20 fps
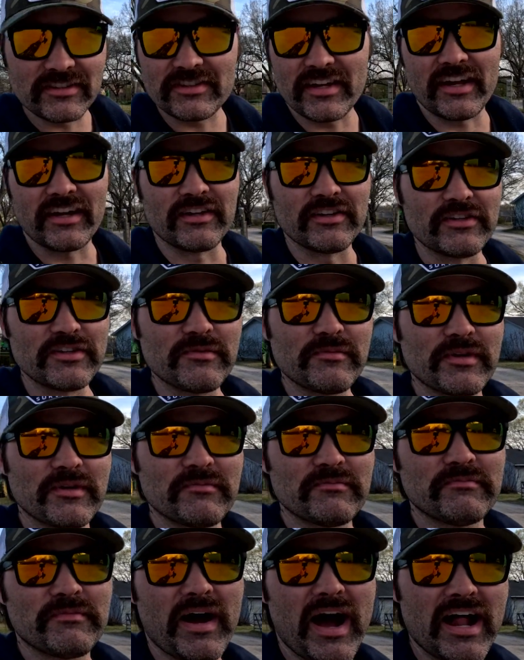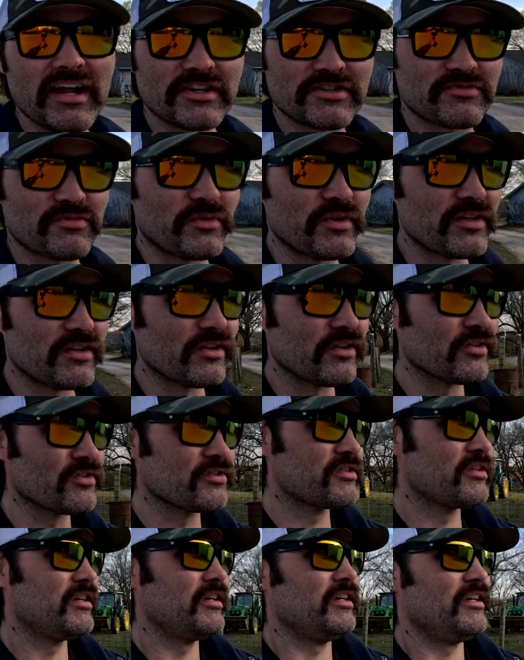it's got aluminum polished
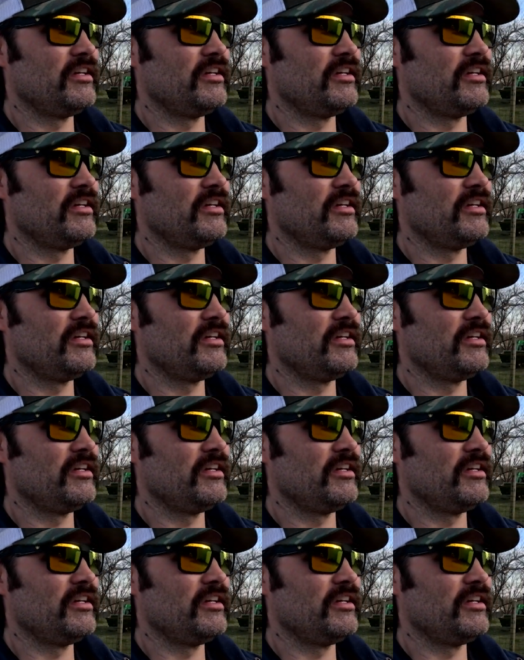wheels.